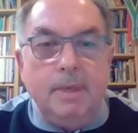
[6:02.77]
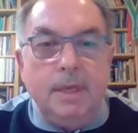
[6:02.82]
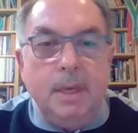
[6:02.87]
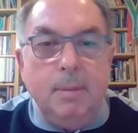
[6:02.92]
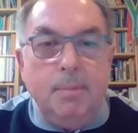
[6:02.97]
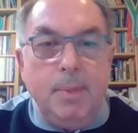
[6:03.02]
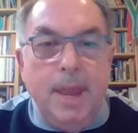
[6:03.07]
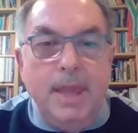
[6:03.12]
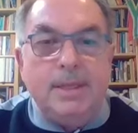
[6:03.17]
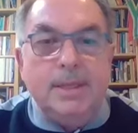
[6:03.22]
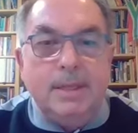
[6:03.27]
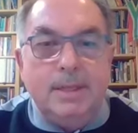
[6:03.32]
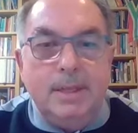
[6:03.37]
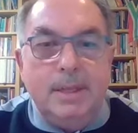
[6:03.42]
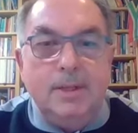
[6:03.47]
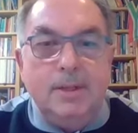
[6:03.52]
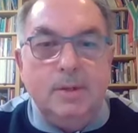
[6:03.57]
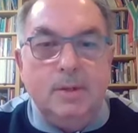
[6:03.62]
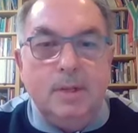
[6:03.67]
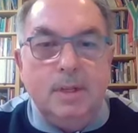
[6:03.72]
the
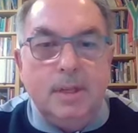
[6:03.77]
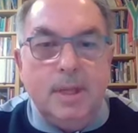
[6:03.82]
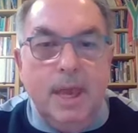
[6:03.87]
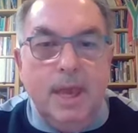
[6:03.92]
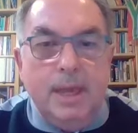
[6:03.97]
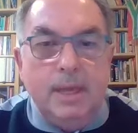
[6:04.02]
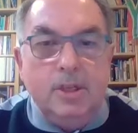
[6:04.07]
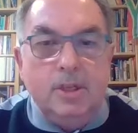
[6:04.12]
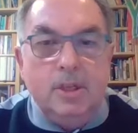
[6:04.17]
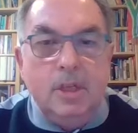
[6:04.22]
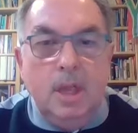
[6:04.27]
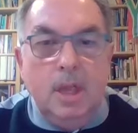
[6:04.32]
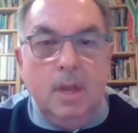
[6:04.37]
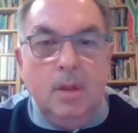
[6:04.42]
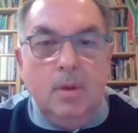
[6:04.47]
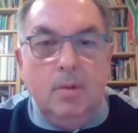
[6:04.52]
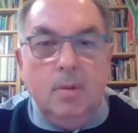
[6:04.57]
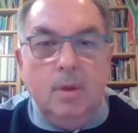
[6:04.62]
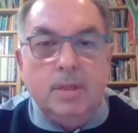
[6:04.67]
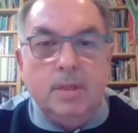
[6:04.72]
capacity to engage
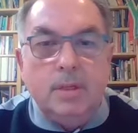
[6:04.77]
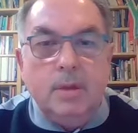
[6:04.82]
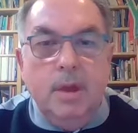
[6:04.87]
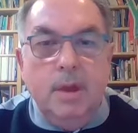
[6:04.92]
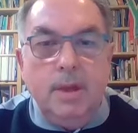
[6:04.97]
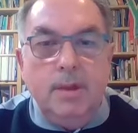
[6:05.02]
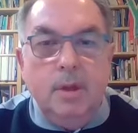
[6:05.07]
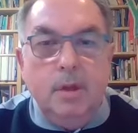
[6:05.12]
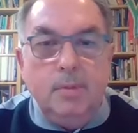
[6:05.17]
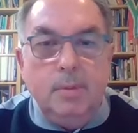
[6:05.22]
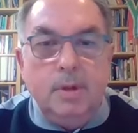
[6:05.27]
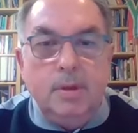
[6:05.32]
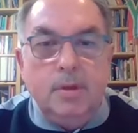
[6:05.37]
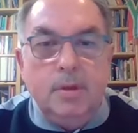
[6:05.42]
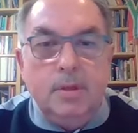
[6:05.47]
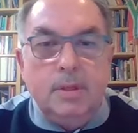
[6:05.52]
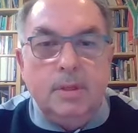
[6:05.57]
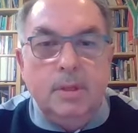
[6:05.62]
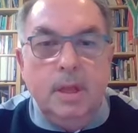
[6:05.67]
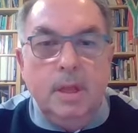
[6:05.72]
what's going on
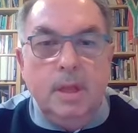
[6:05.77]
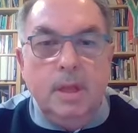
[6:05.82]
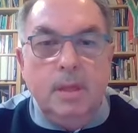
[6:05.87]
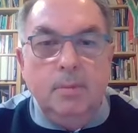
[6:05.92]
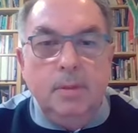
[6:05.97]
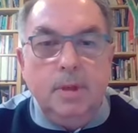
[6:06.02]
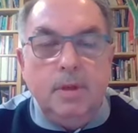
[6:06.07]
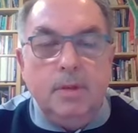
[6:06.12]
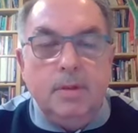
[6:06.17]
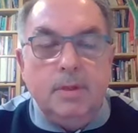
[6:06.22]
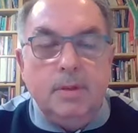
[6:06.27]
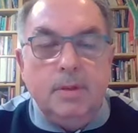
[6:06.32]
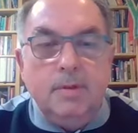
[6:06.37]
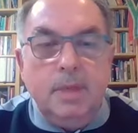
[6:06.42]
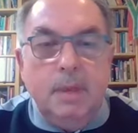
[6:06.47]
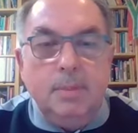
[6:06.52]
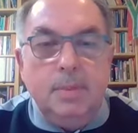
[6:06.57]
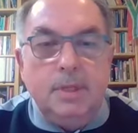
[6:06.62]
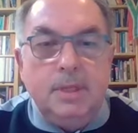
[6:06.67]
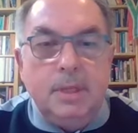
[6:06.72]
because of
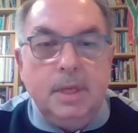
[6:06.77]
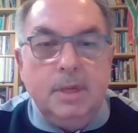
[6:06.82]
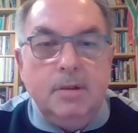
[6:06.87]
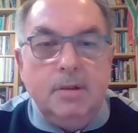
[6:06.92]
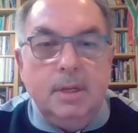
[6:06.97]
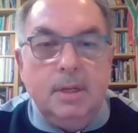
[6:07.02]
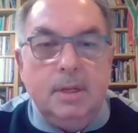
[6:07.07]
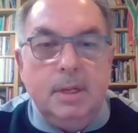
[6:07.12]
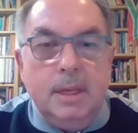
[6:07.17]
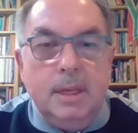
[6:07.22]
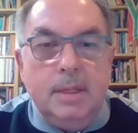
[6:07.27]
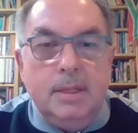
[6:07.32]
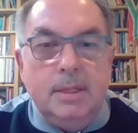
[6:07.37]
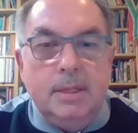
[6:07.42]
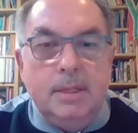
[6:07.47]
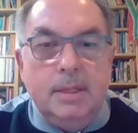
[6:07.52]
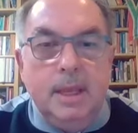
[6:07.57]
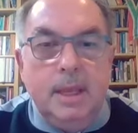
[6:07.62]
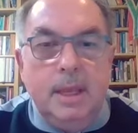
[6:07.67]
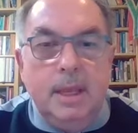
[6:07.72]
their particular
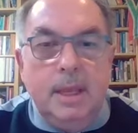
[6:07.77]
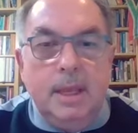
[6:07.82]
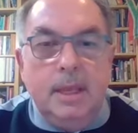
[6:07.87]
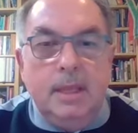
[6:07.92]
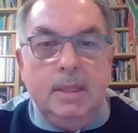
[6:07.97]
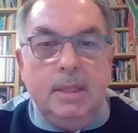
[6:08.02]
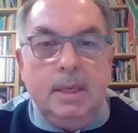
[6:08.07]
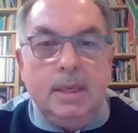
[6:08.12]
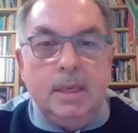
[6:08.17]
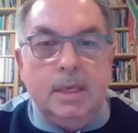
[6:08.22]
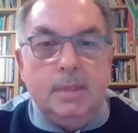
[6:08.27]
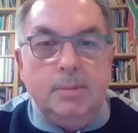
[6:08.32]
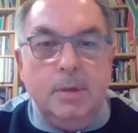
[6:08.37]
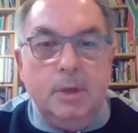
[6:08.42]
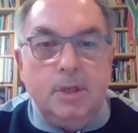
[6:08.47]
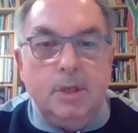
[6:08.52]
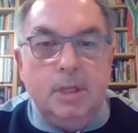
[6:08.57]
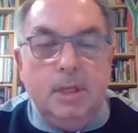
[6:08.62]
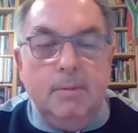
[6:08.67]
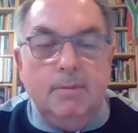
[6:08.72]
needs. Think
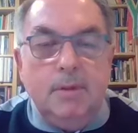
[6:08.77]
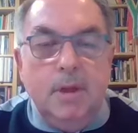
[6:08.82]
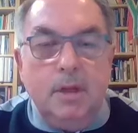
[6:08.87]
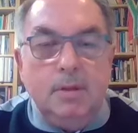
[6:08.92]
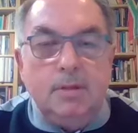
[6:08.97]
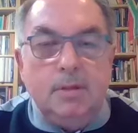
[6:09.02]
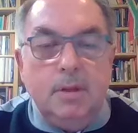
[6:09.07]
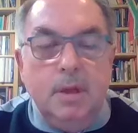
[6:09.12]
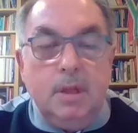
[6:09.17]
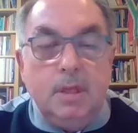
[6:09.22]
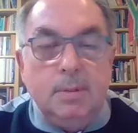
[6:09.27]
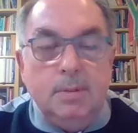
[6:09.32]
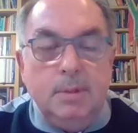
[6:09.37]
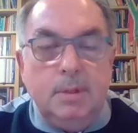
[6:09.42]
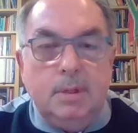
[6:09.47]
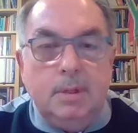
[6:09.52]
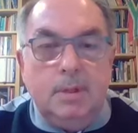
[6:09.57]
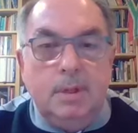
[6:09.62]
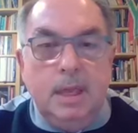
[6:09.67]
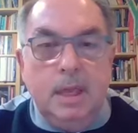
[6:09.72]
especially of those in
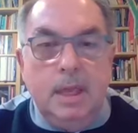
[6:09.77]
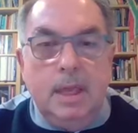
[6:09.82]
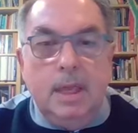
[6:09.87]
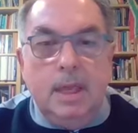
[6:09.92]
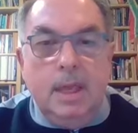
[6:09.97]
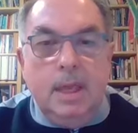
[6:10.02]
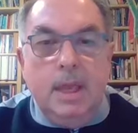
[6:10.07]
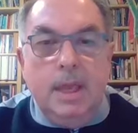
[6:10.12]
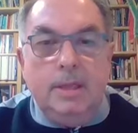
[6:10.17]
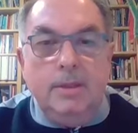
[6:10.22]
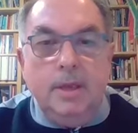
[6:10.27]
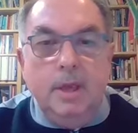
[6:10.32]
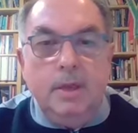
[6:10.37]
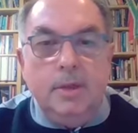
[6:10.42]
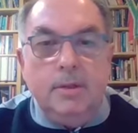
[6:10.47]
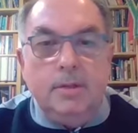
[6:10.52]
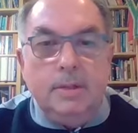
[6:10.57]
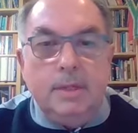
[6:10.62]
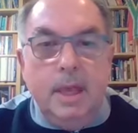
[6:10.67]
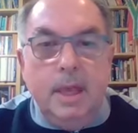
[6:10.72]
hospital and
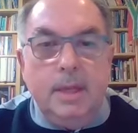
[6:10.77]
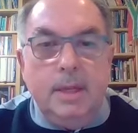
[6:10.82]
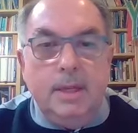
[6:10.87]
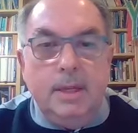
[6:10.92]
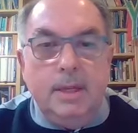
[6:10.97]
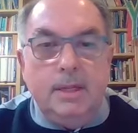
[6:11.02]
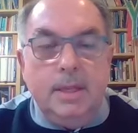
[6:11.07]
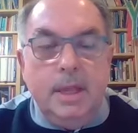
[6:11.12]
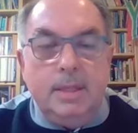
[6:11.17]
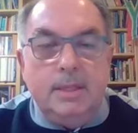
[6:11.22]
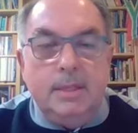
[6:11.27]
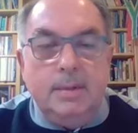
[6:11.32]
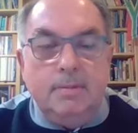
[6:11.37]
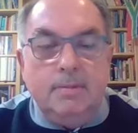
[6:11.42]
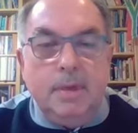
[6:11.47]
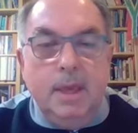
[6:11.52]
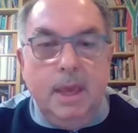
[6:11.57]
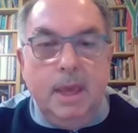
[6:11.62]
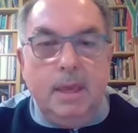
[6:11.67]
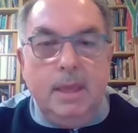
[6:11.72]
those in
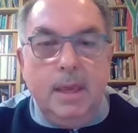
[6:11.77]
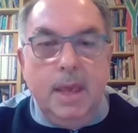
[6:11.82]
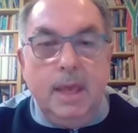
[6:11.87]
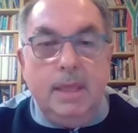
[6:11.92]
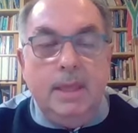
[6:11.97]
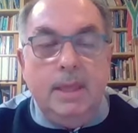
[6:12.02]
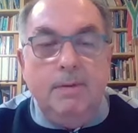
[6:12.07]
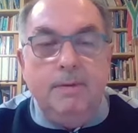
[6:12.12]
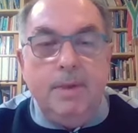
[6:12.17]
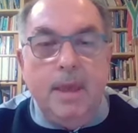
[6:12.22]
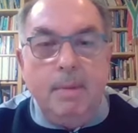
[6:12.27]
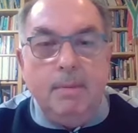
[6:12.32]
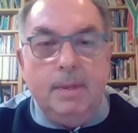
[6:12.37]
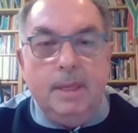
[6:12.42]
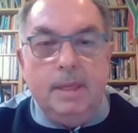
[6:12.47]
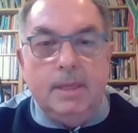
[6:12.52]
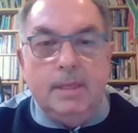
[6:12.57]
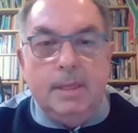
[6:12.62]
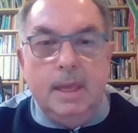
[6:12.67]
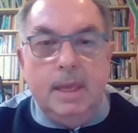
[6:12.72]
intensive care and their
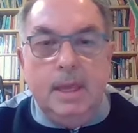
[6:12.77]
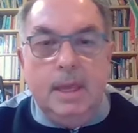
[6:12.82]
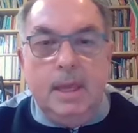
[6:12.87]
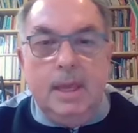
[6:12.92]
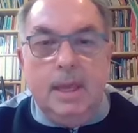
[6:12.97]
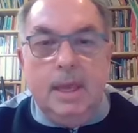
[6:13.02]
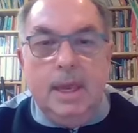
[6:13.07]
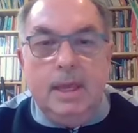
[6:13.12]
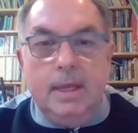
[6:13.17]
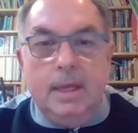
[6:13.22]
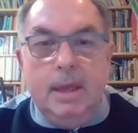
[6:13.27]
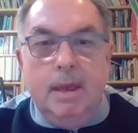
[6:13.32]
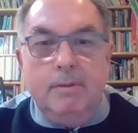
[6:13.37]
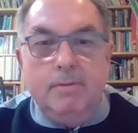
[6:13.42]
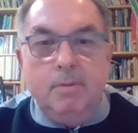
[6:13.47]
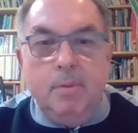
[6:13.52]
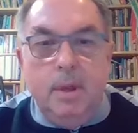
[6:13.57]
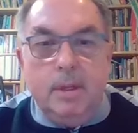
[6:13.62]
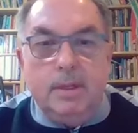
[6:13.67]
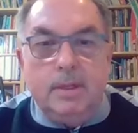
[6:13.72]
families and
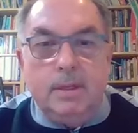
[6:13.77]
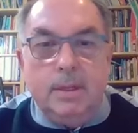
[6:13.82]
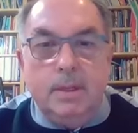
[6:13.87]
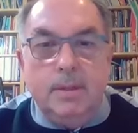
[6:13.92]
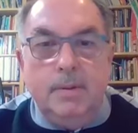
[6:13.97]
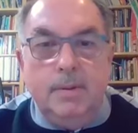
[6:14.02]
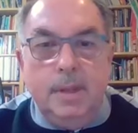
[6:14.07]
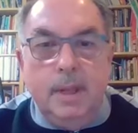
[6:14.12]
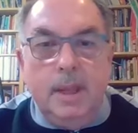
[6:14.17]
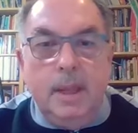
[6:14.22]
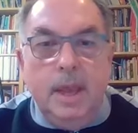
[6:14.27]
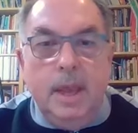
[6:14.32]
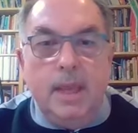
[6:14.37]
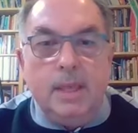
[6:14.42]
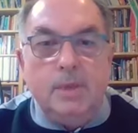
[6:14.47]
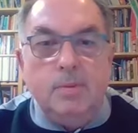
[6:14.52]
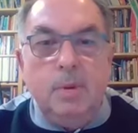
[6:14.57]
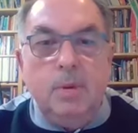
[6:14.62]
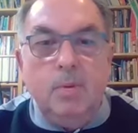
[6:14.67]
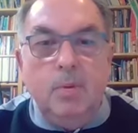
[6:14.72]
loved ones.
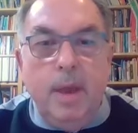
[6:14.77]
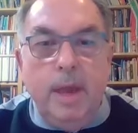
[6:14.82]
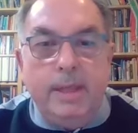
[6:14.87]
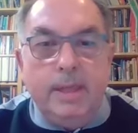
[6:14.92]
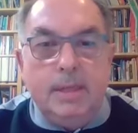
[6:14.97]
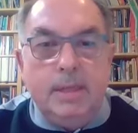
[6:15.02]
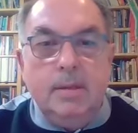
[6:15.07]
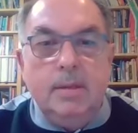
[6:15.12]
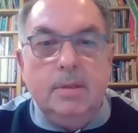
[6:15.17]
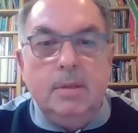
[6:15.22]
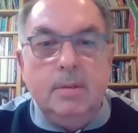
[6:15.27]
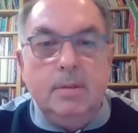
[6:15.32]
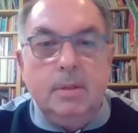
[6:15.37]
As we wait,